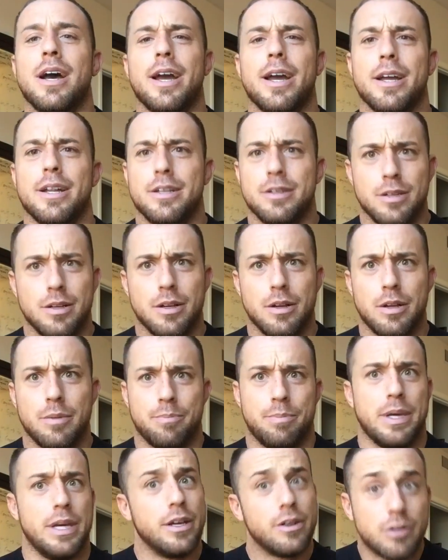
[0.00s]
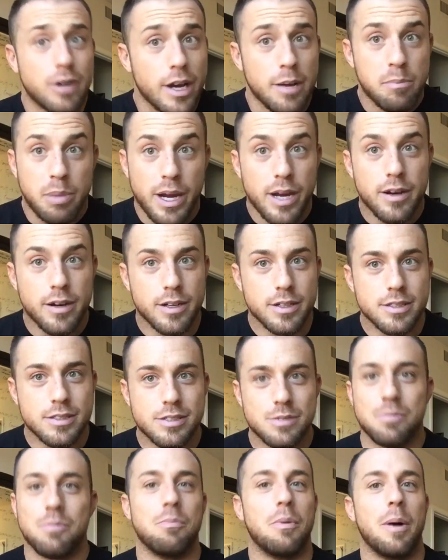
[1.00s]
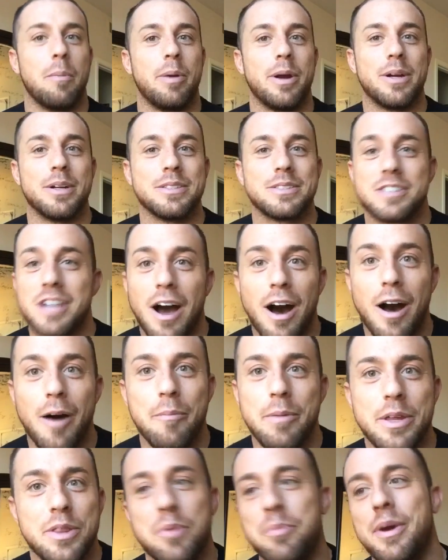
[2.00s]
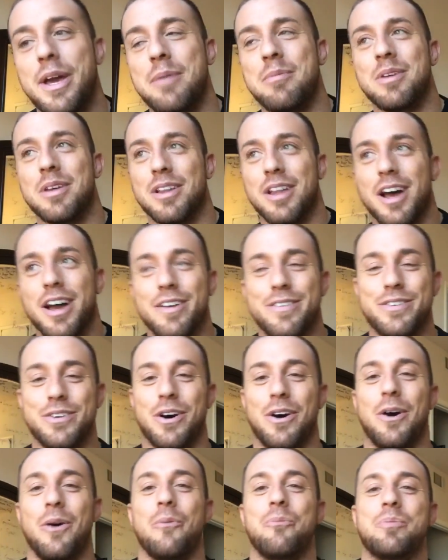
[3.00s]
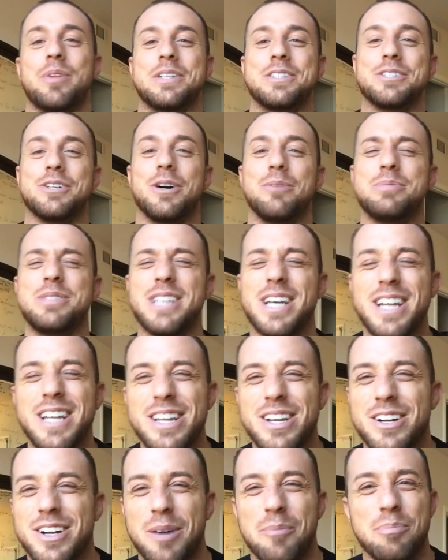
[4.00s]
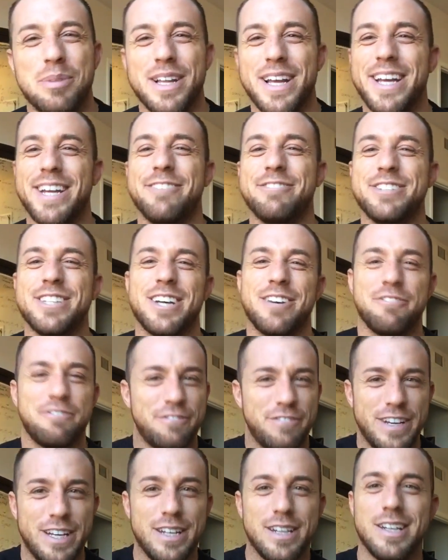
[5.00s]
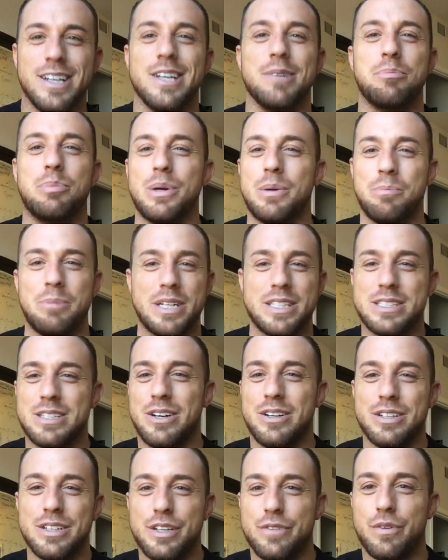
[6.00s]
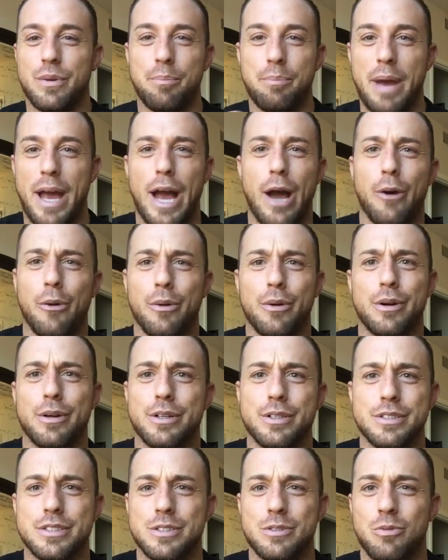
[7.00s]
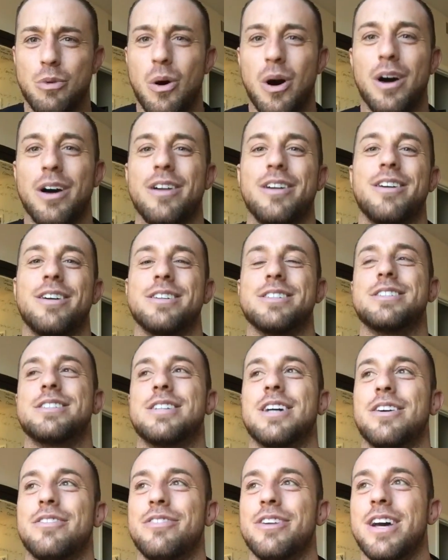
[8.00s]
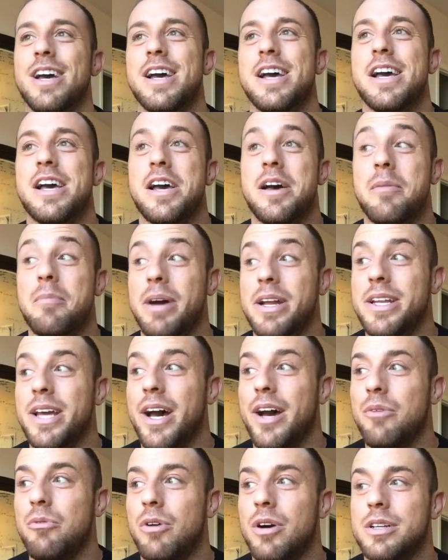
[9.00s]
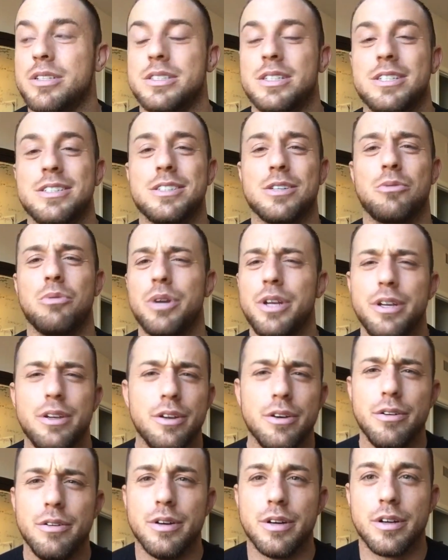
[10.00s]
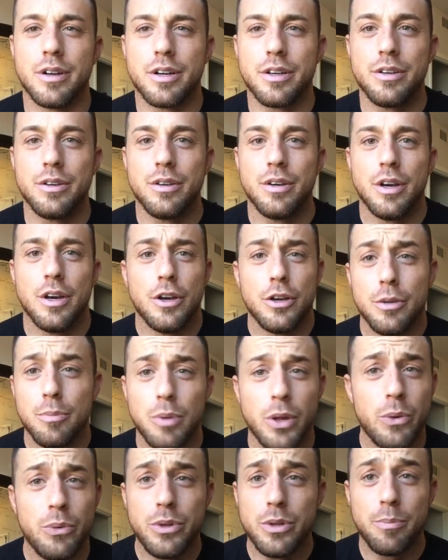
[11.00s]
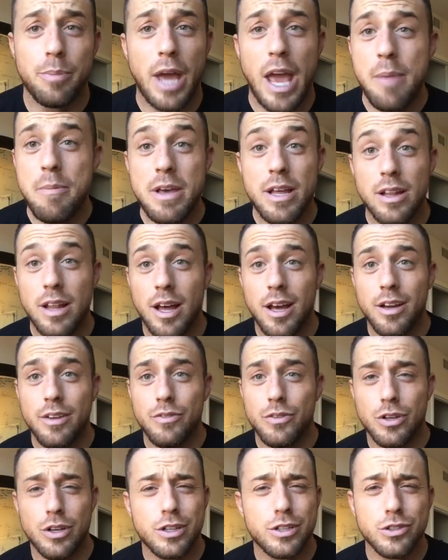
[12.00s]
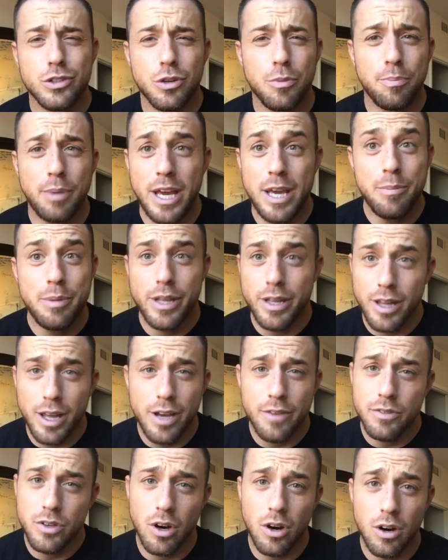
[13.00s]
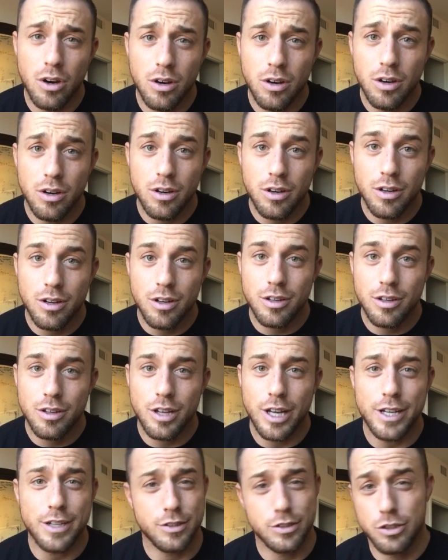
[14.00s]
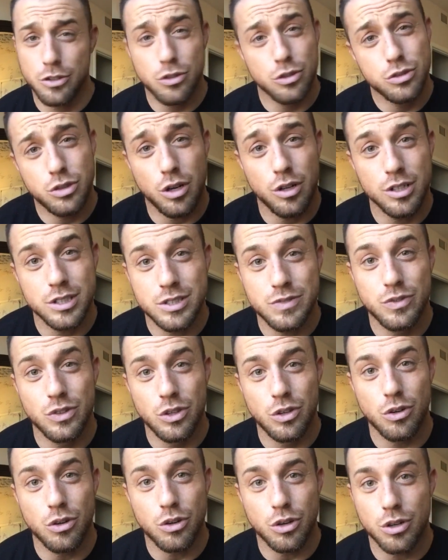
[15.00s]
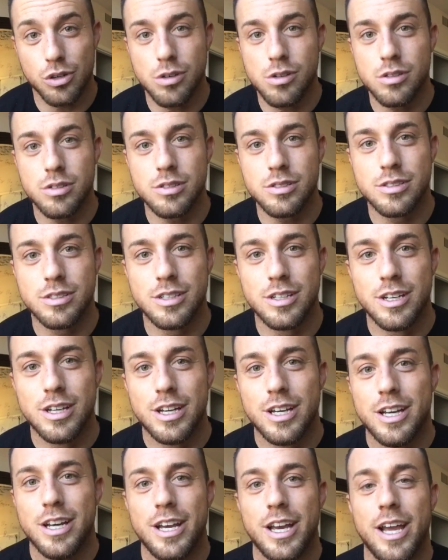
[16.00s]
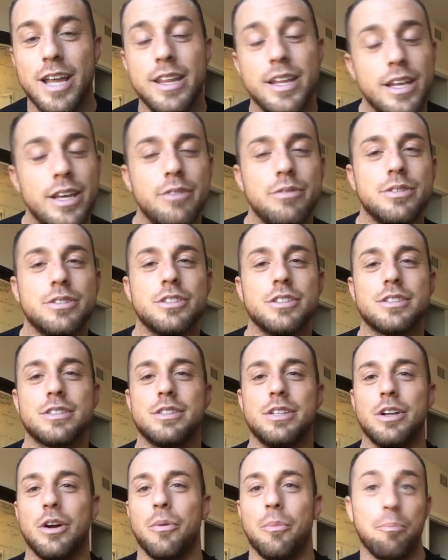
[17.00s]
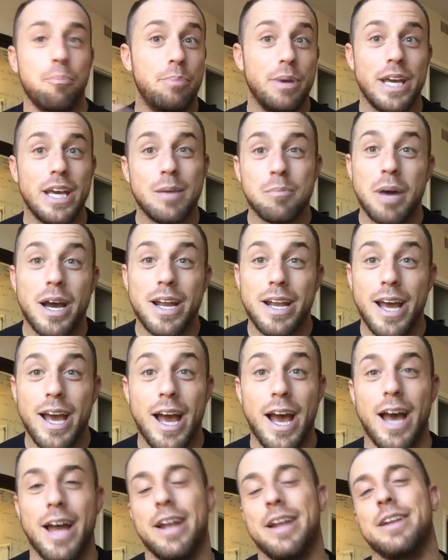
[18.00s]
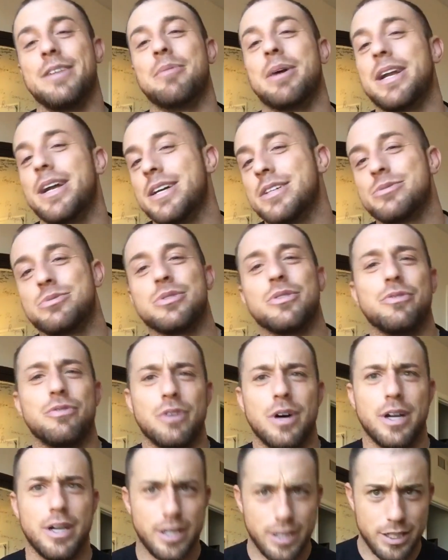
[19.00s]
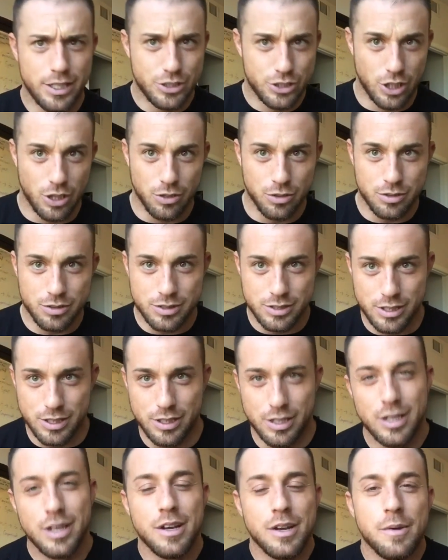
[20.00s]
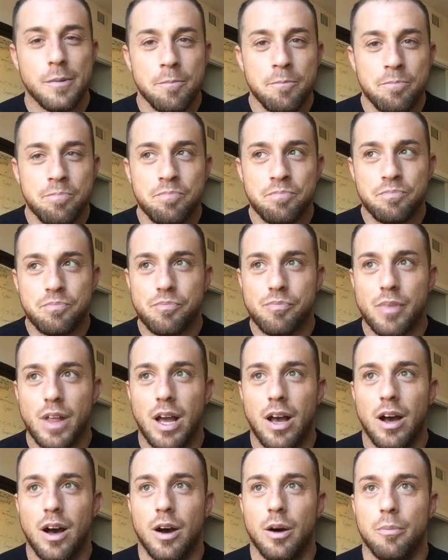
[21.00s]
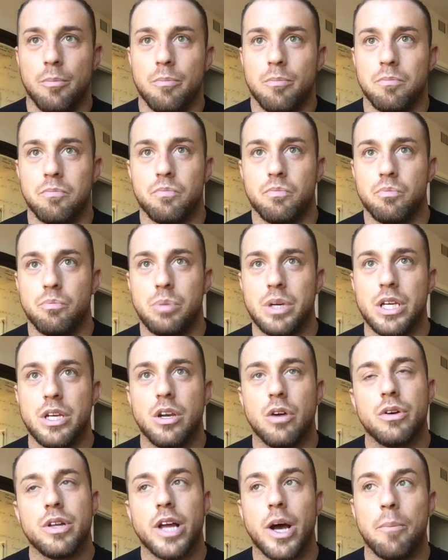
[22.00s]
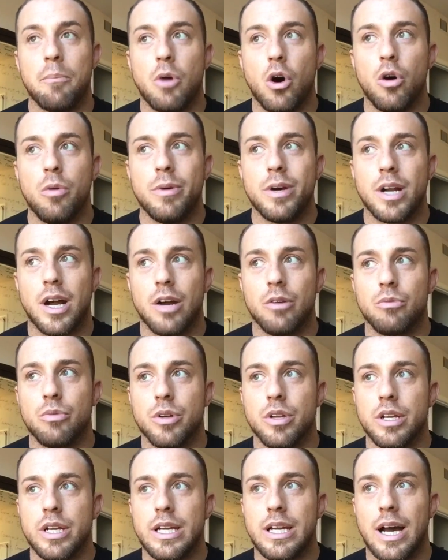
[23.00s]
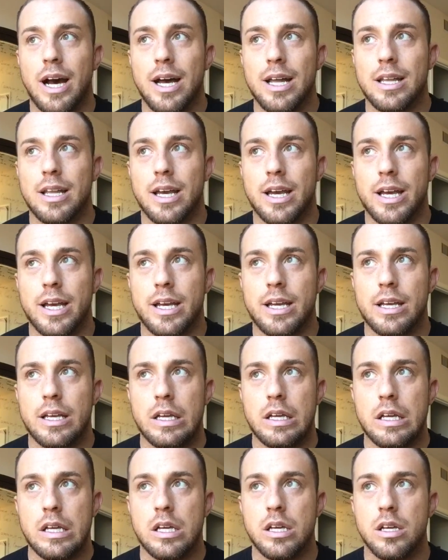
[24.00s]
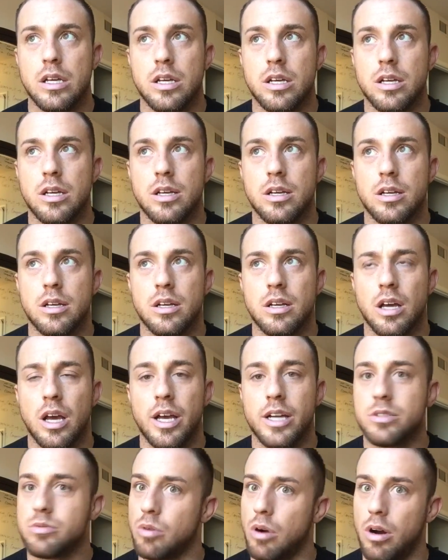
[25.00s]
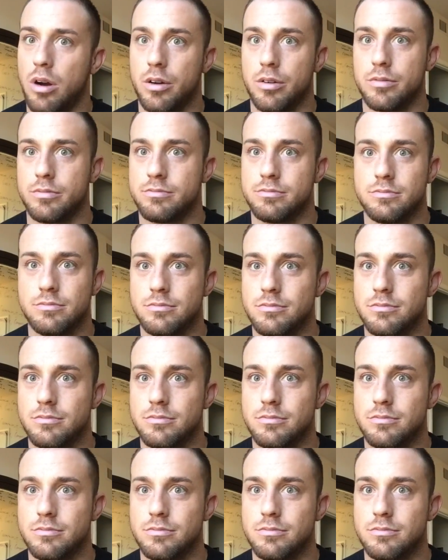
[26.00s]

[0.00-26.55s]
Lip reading: And being great parents, my parents got me the Baby Alive doll. And so I'm standing there and I'm playing with it, I'm feeding it, mixing all the different powders and water and stuff. And my dad walks in, he's like, "What are you doing? Are you playing with your Baby Alive? You're like a little Baby Alive doll? Like the little doll that's for little girls?" And then he was just, being my dad. And my dad's real funny and he jokes. And but in that moment, I really got like, it's wrong.